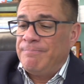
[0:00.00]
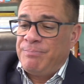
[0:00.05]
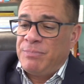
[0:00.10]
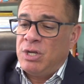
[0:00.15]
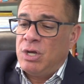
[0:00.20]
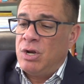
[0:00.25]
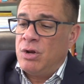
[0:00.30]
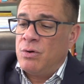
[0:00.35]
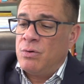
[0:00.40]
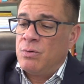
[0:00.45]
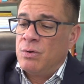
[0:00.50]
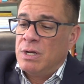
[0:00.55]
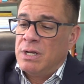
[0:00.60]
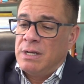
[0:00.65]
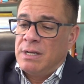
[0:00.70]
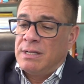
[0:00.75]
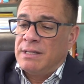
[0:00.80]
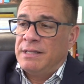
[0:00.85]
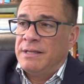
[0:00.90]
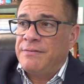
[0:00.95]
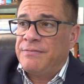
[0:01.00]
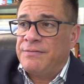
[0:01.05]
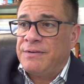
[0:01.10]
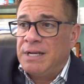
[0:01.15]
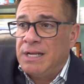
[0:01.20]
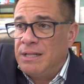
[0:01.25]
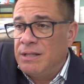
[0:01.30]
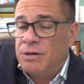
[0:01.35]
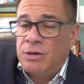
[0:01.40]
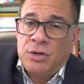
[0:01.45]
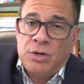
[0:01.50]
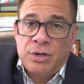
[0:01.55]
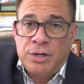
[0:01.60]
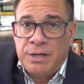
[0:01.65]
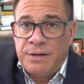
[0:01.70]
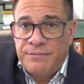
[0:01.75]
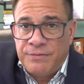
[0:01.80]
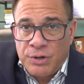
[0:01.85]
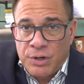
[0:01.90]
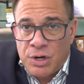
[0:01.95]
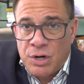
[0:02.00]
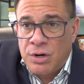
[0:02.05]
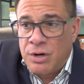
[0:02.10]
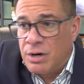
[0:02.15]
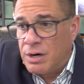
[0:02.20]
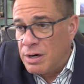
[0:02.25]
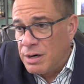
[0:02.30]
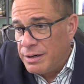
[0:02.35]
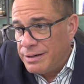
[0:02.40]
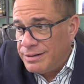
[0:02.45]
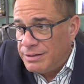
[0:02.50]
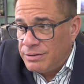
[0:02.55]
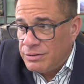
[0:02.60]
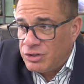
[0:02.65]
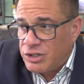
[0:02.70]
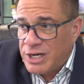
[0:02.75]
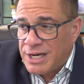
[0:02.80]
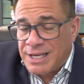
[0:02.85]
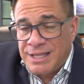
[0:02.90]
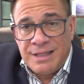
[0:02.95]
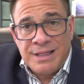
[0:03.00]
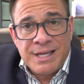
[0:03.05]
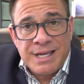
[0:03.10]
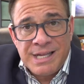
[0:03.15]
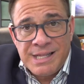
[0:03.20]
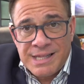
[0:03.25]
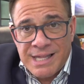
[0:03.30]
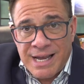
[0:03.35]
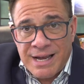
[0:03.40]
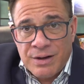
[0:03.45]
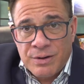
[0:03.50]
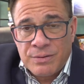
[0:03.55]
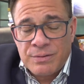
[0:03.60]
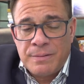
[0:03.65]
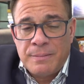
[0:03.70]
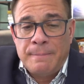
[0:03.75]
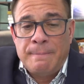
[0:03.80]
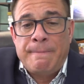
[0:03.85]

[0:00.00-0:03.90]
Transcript: you know, lifting the hood of your car and checking things out.